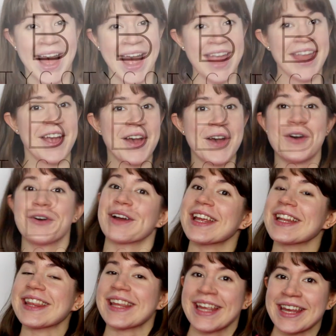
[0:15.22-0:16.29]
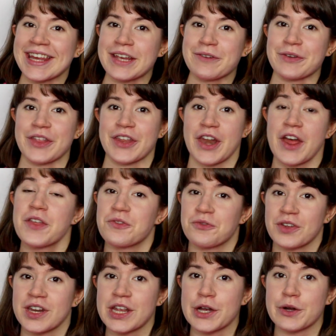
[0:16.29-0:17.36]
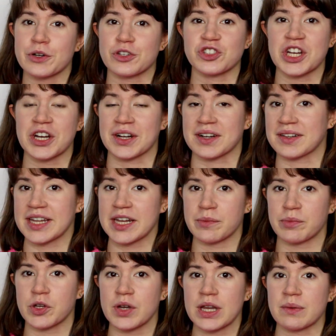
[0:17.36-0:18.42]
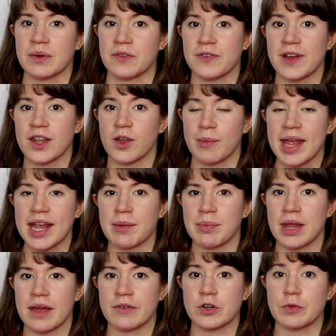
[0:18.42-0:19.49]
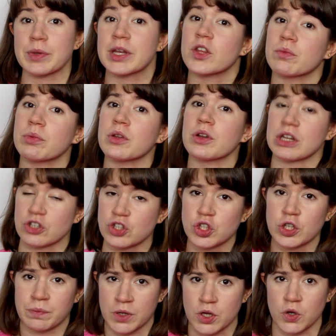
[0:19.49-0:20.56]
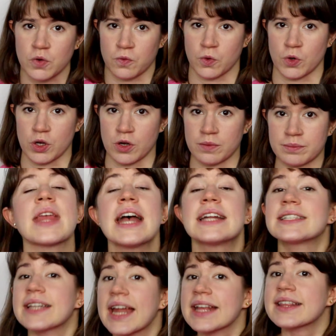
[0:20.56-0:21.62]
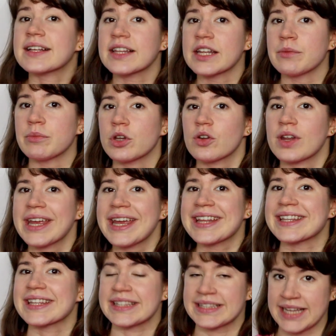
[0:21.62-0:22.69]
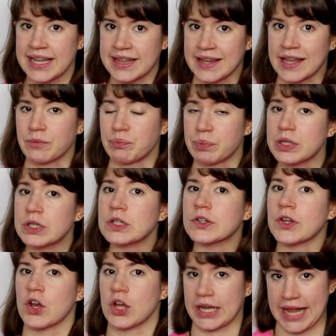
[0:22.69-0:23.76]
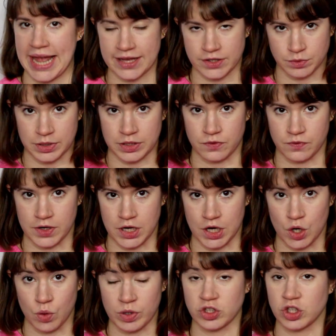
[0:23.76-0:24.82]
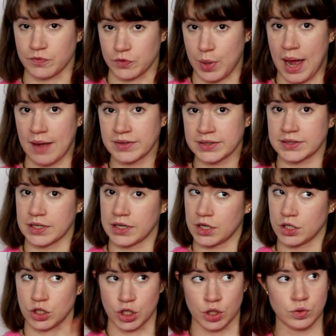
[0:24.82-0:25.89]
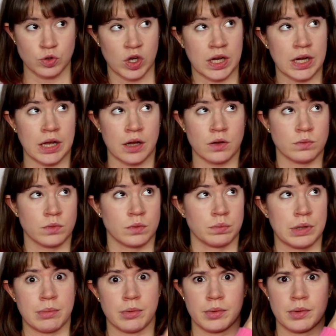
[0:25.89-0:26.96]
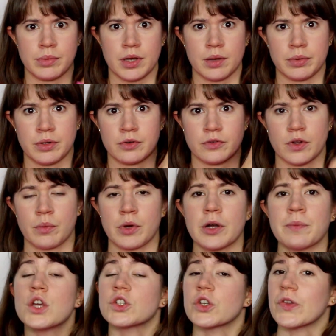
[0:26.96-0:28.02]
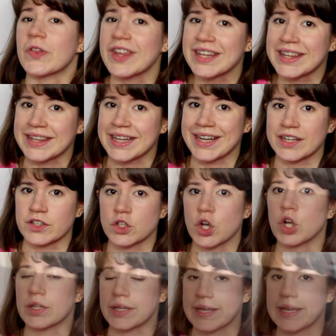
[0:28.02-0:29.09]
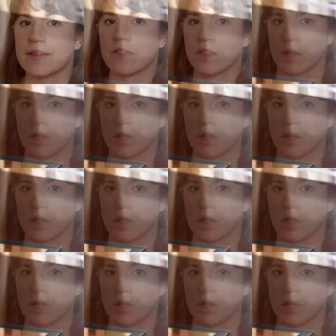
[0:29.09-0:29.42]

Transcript: Heyo! It's Inky with another video to share clean beauty with fellow makeup lovers because beauty should be good for you. Today's clean beauty is a set that builds on last week's video, which if you haven't seen it, go check it out. Will probably be up here somewhere. So this set is called Get the